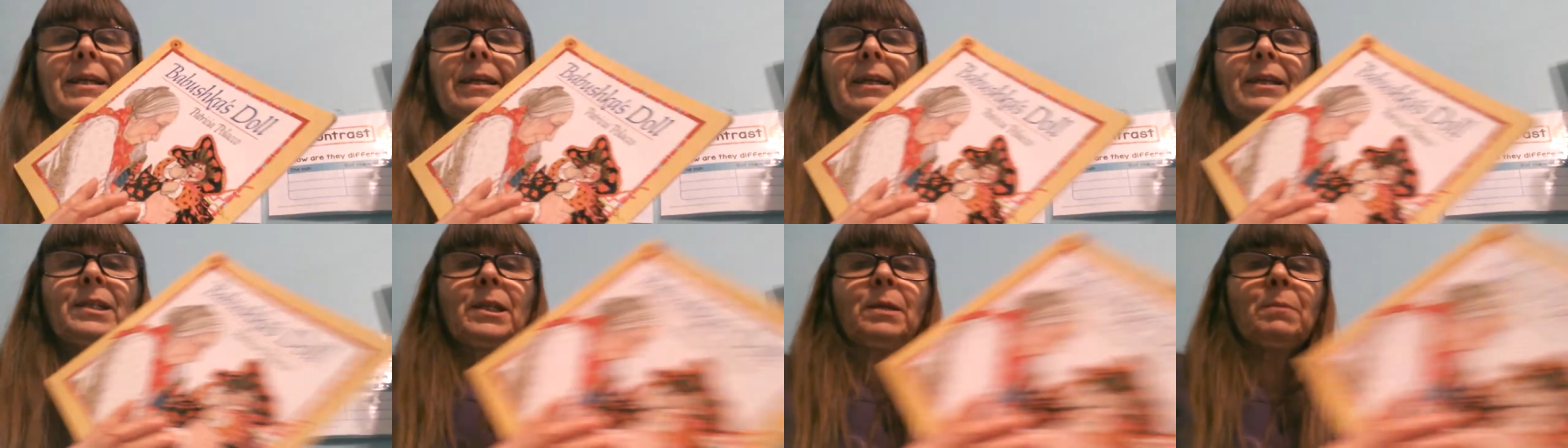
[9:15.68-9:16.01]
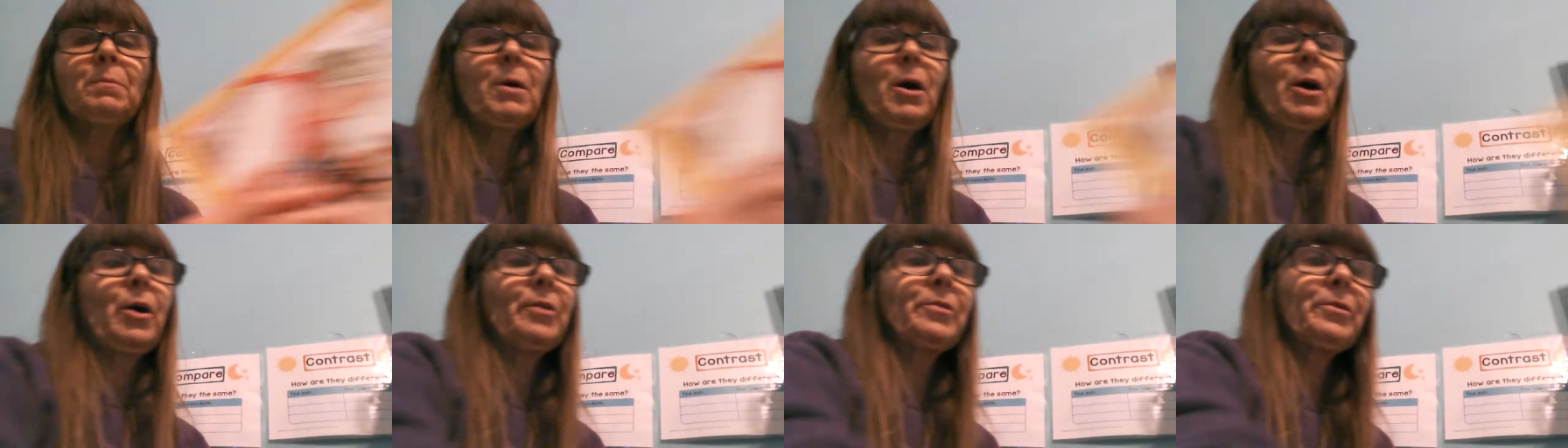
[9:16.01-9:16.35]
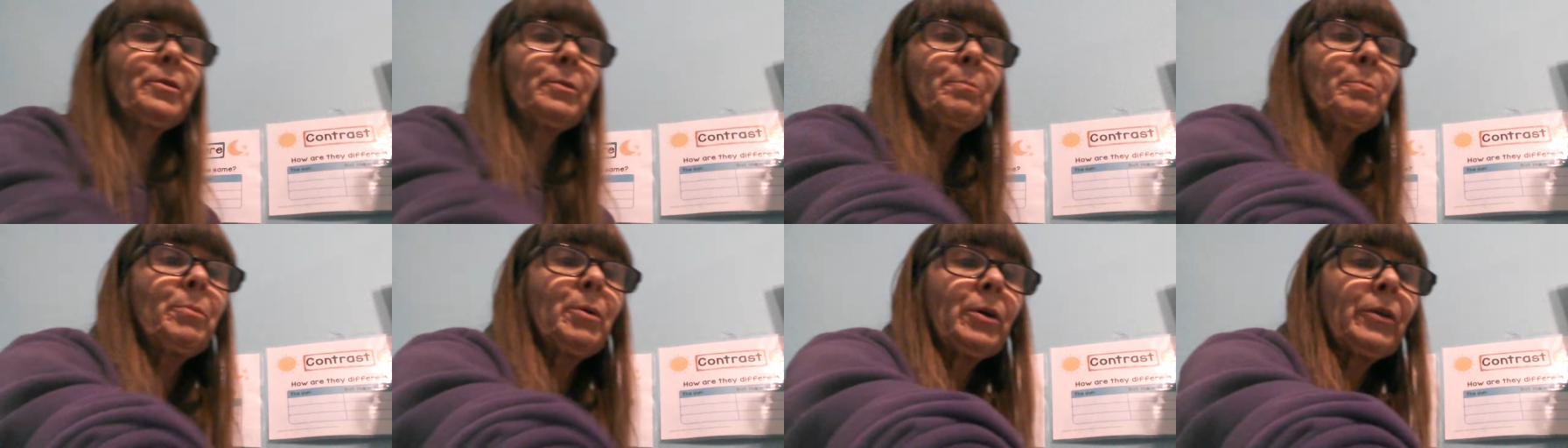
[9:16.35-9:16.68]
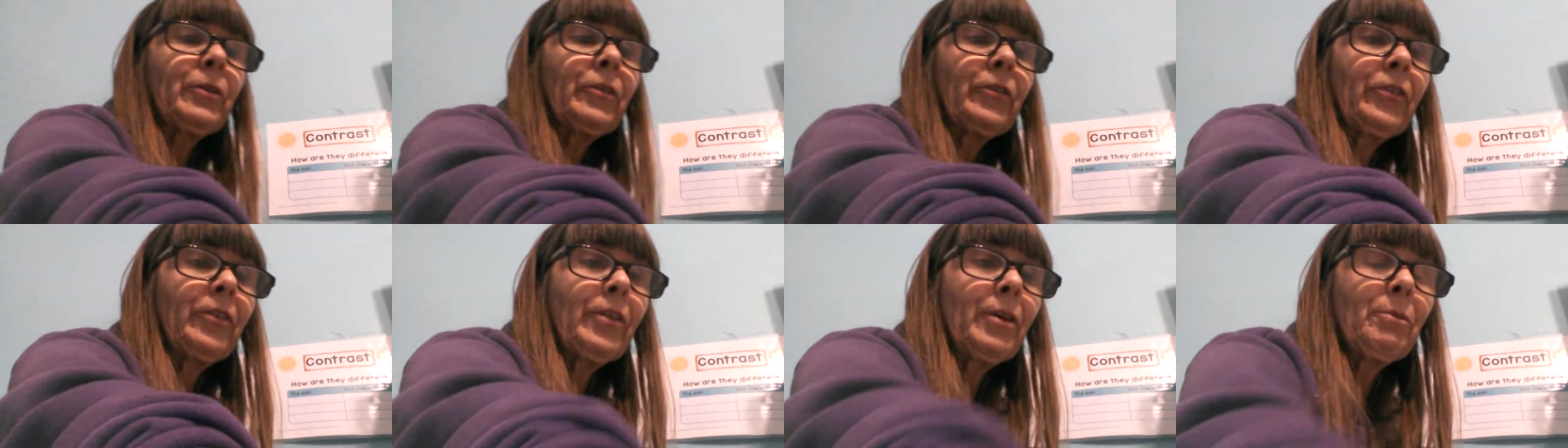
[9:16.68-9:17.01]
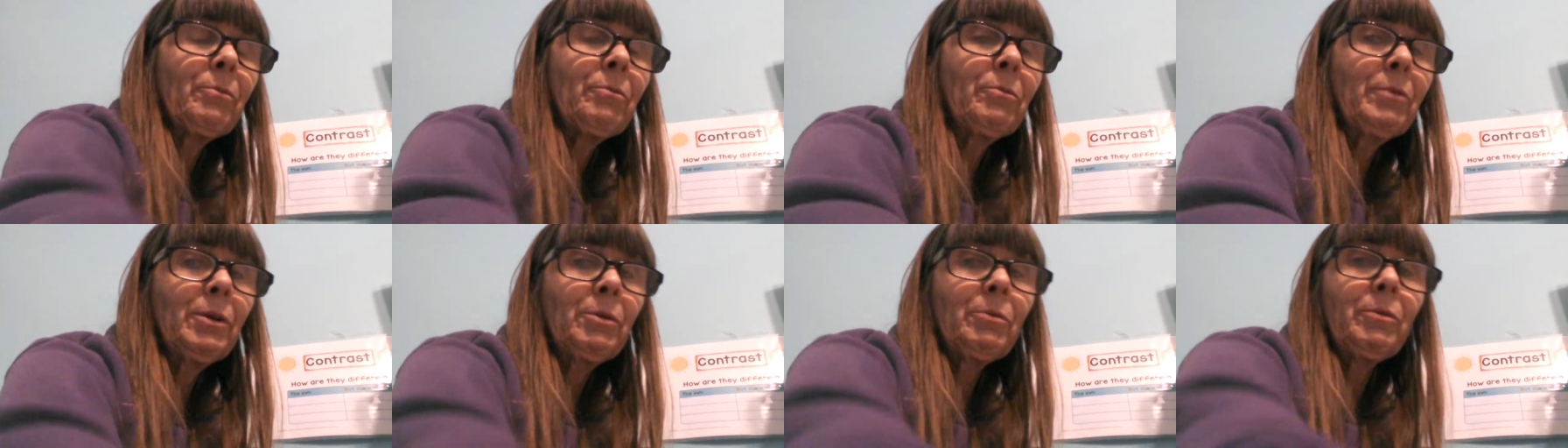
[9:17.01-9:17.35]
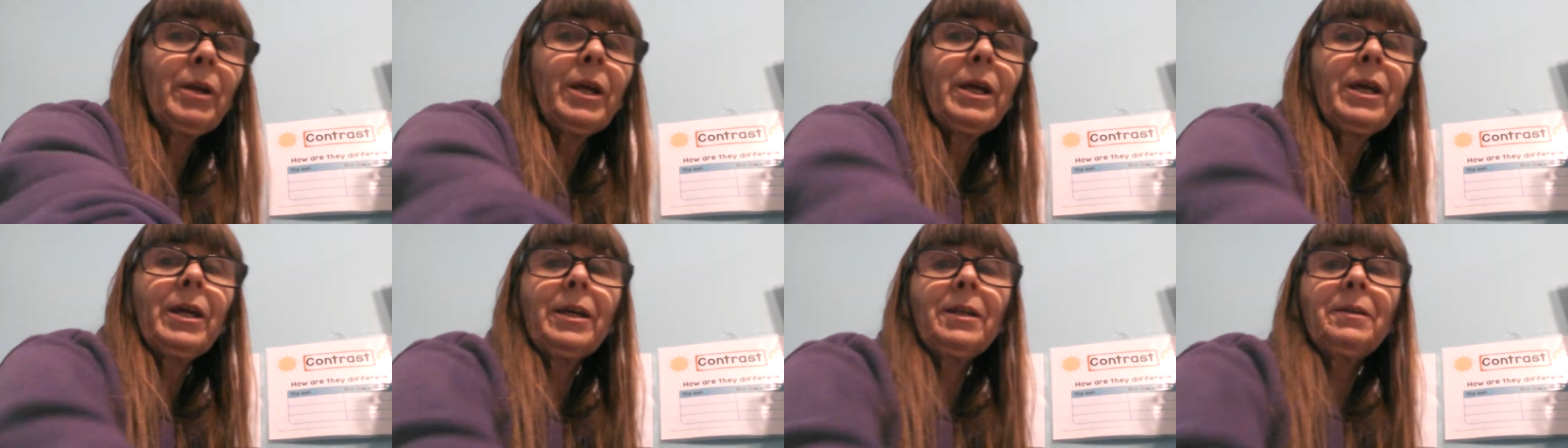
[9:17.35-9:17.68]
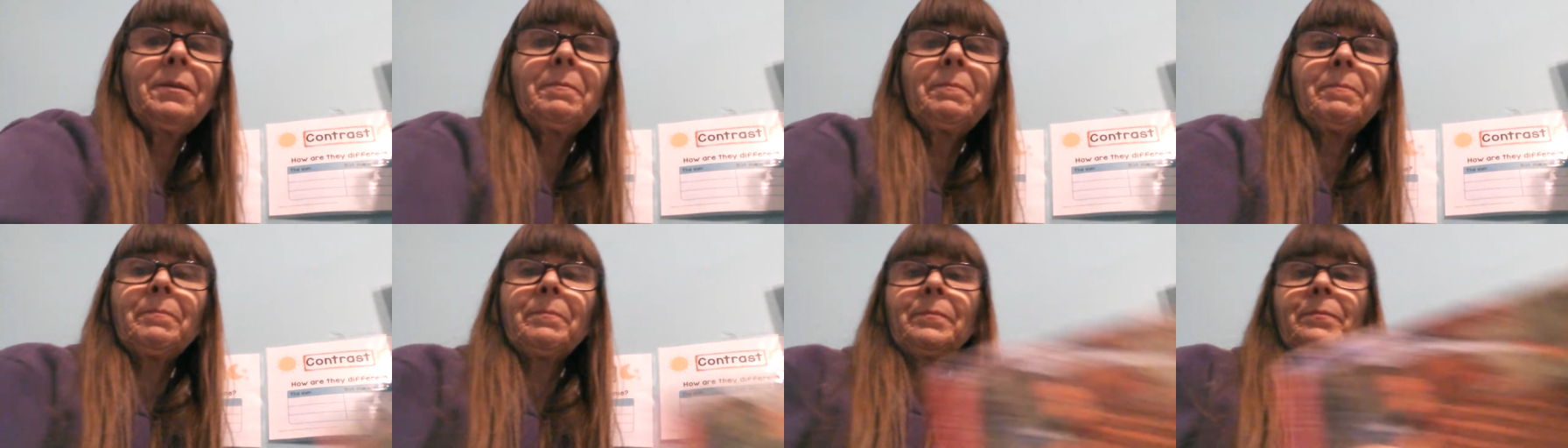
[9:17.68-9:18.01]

like some other books that we read.